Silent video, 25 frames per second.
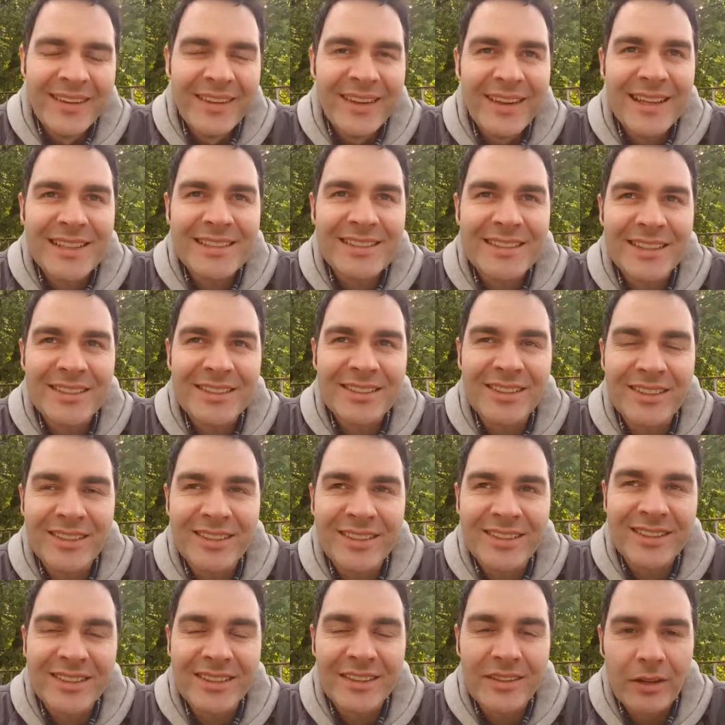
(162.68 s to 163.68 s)
That sounds
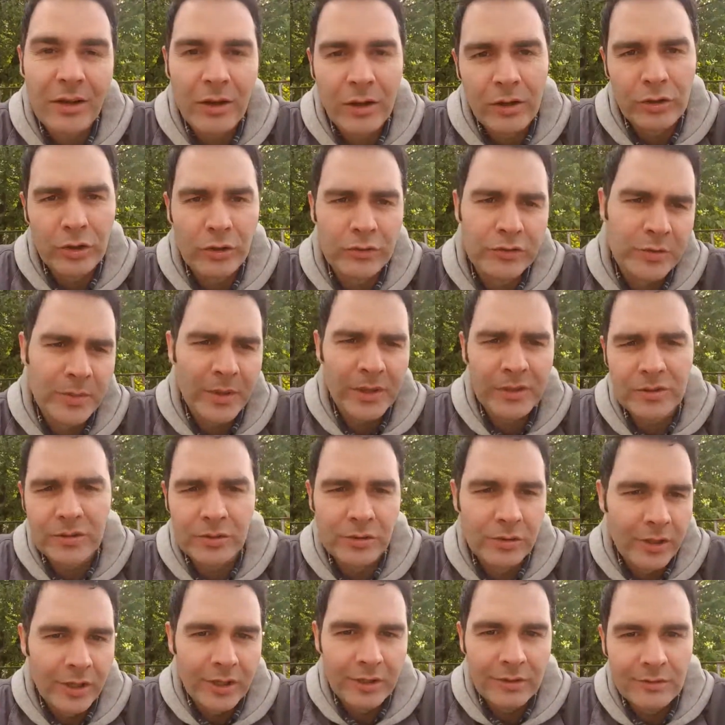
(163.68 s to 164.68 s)
like I'd love to be able to
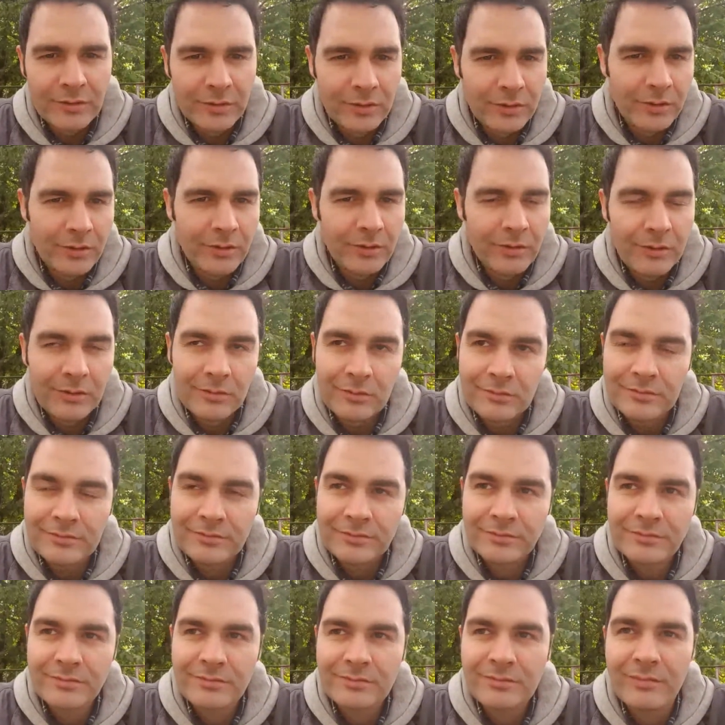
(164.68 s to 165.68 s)
do that.
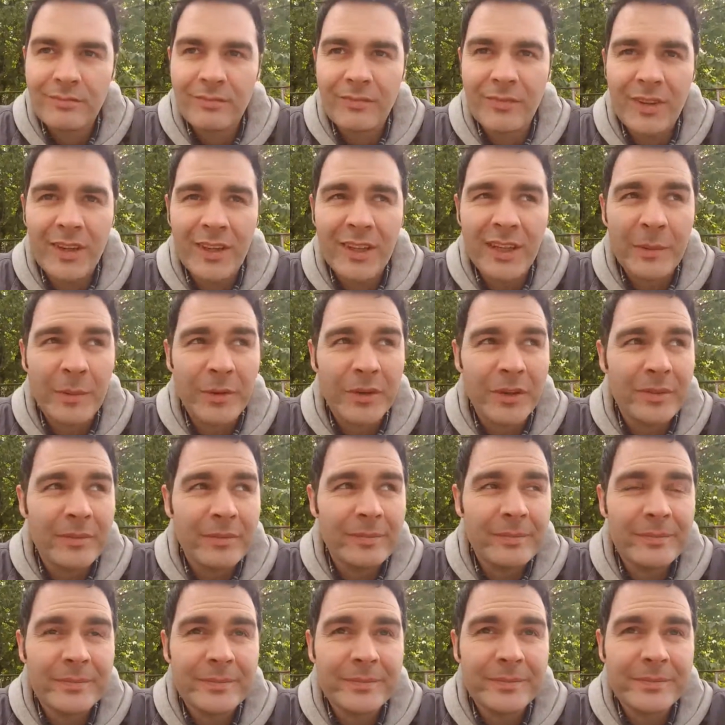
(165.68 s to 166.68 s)
Yeah, but
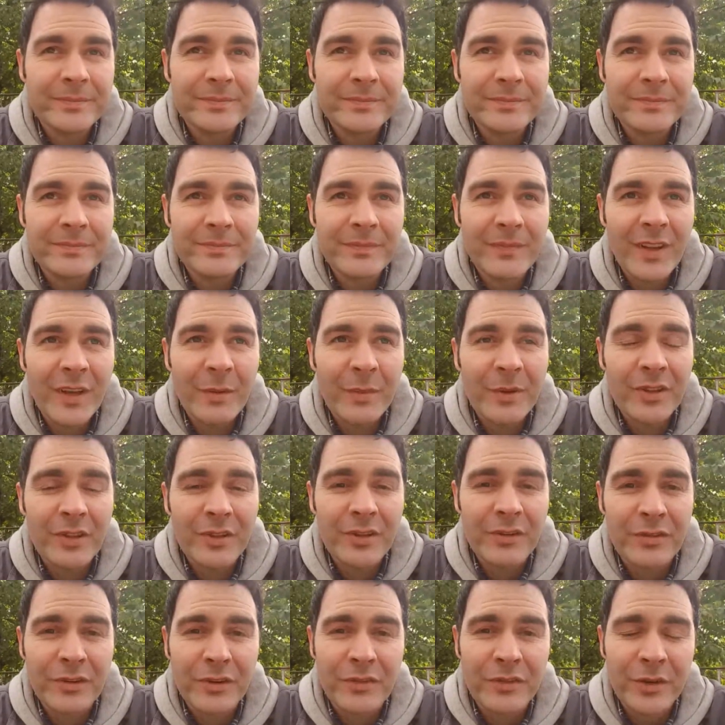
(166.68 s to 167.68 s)
I've been
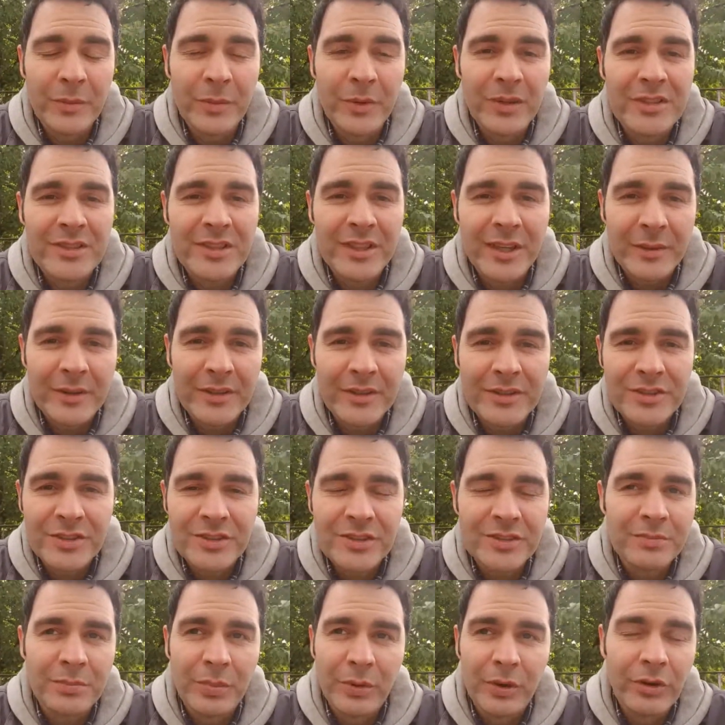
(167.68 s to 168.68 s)
doing it for a few months now and it's
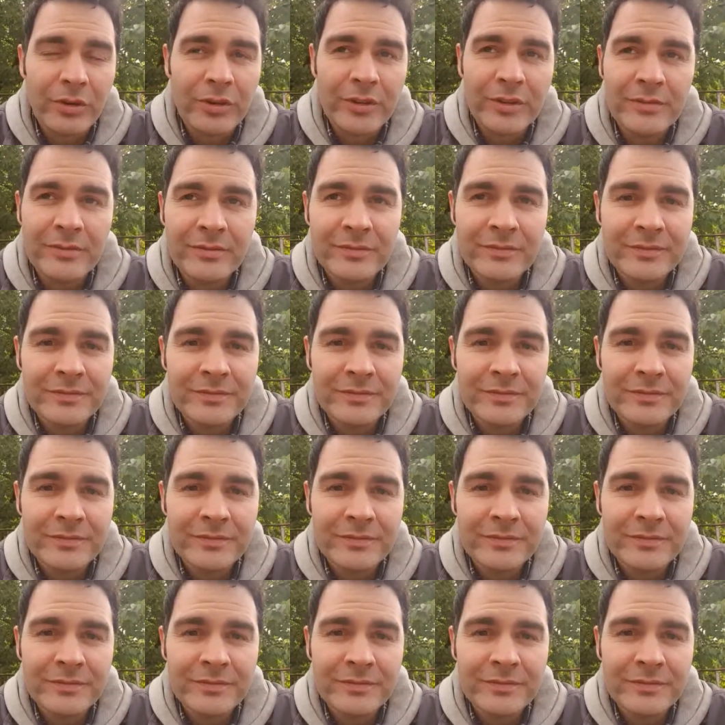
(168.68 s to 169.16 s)
just boring.